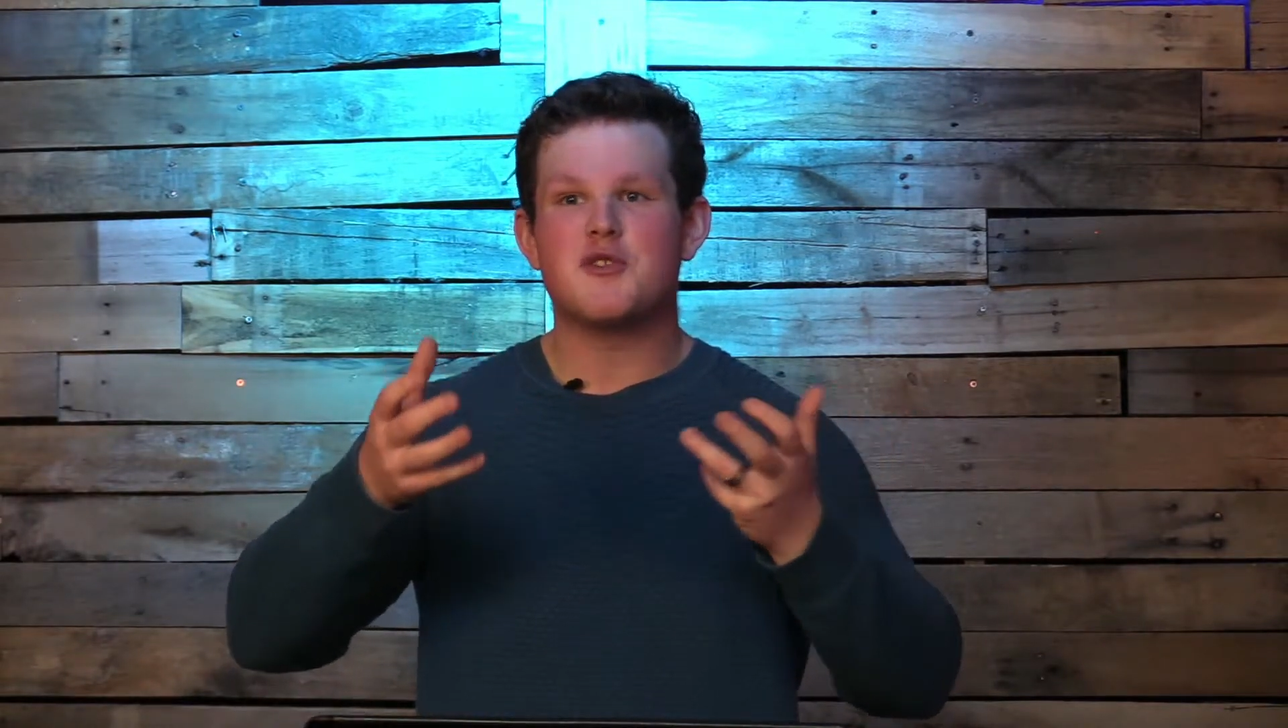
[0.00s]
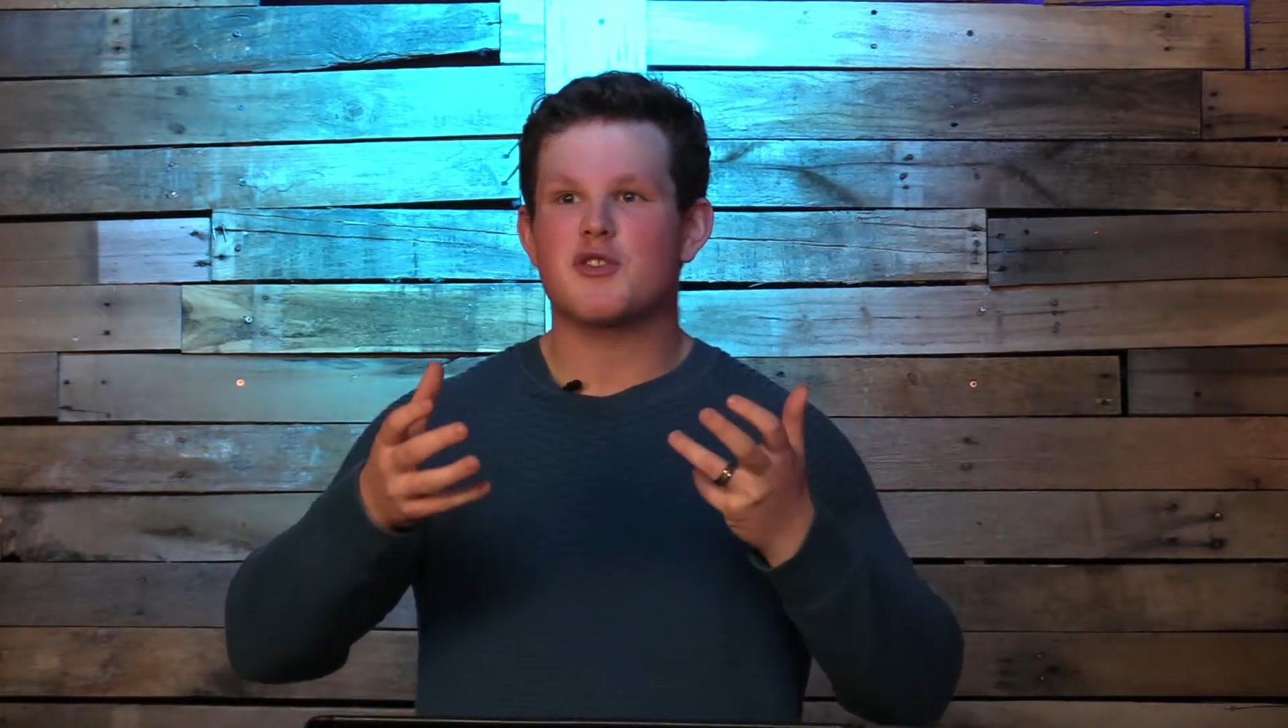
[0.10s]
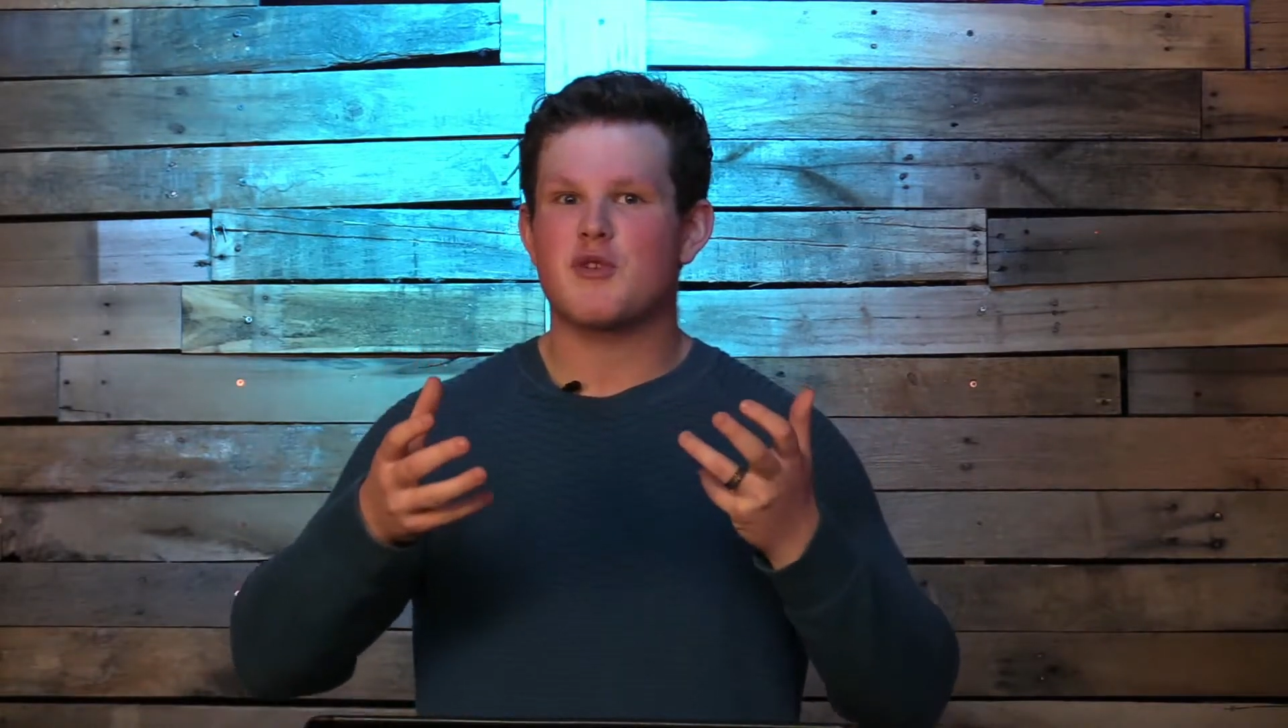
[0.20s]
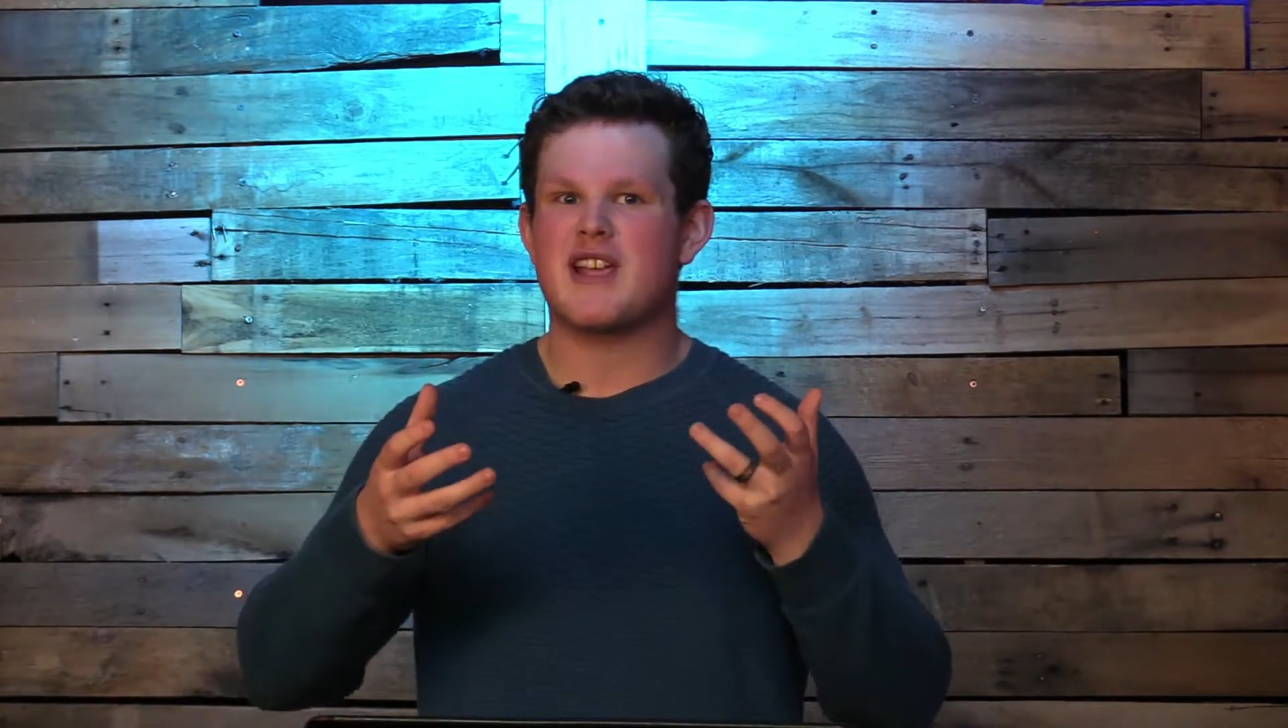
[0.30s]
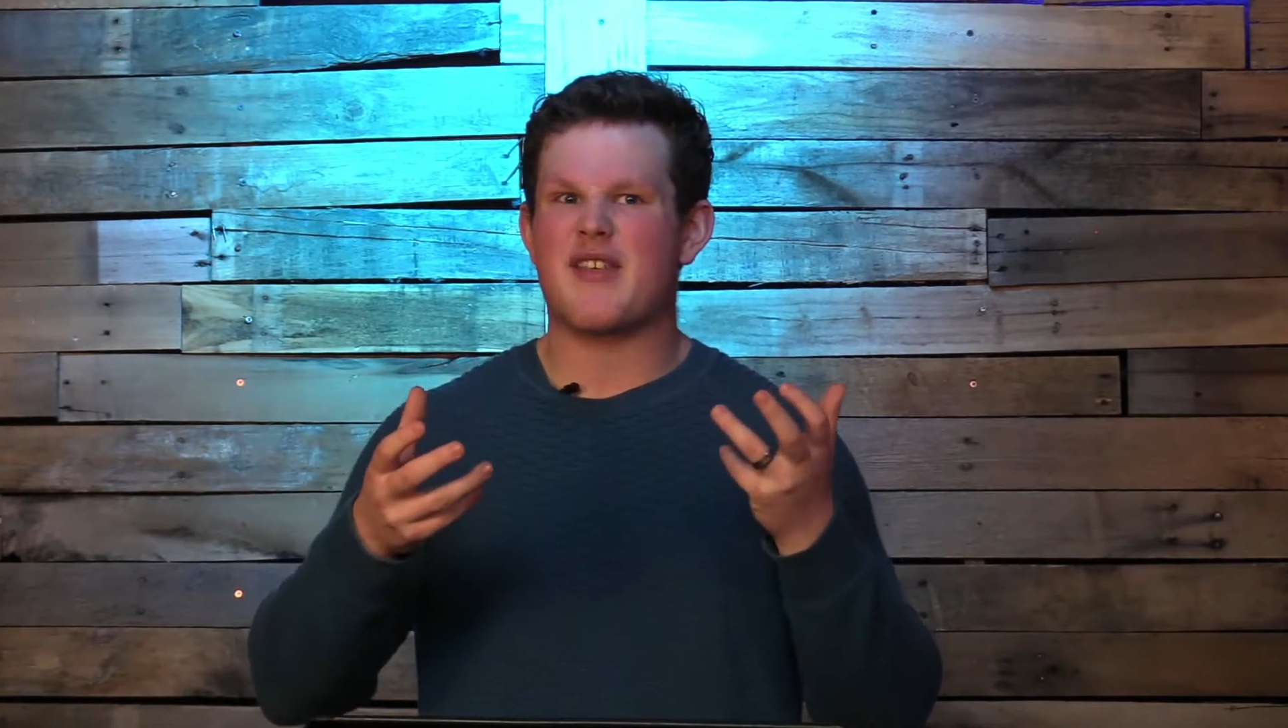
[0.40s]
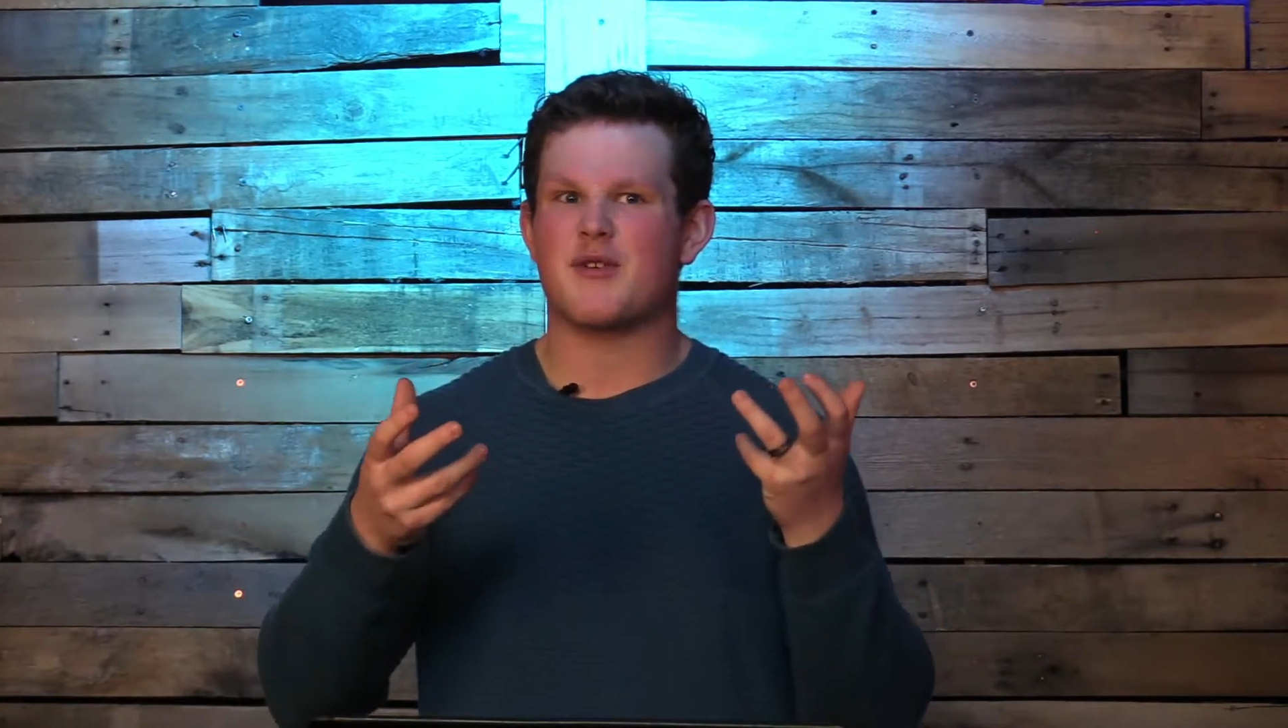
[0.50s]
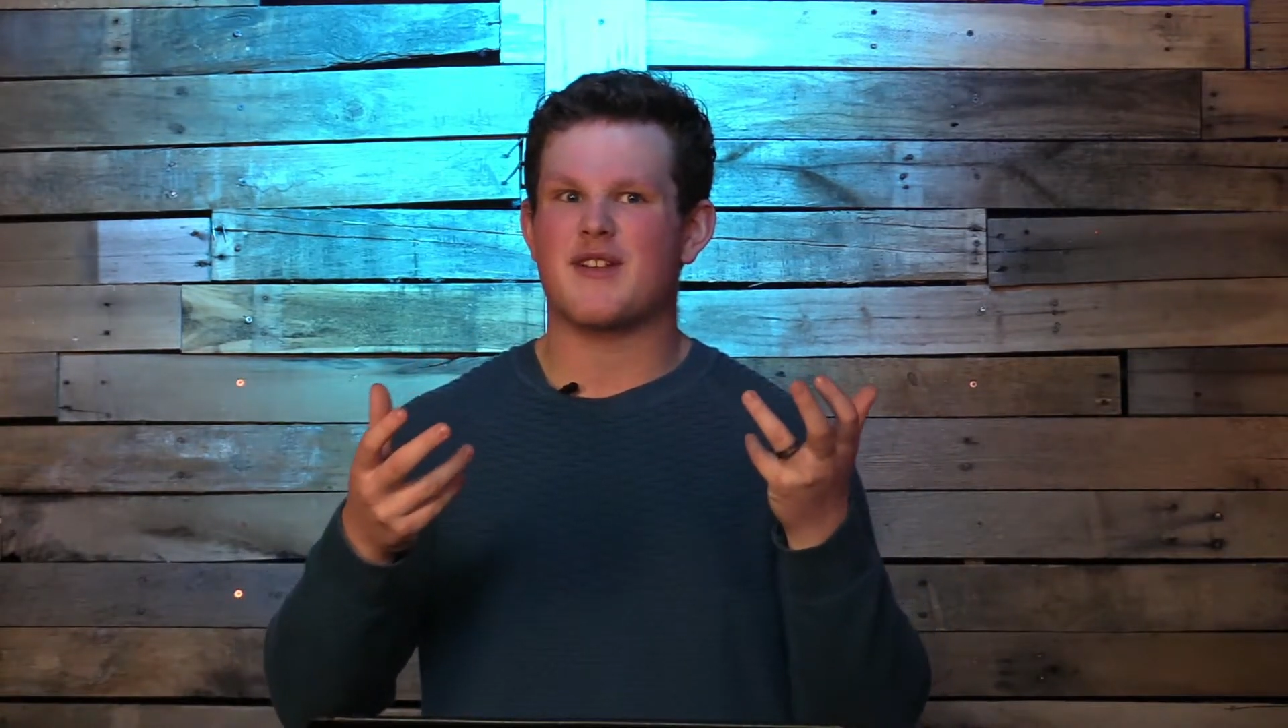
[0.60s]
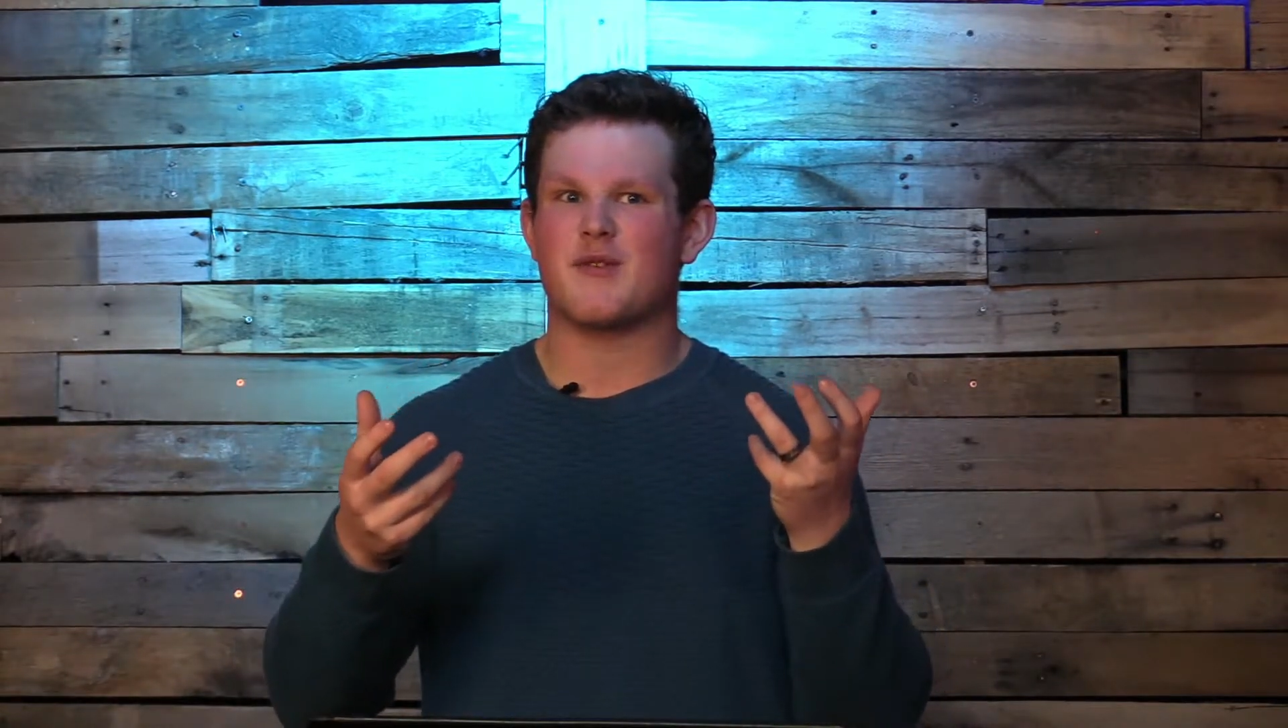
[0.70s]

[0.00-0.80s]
3 gathered,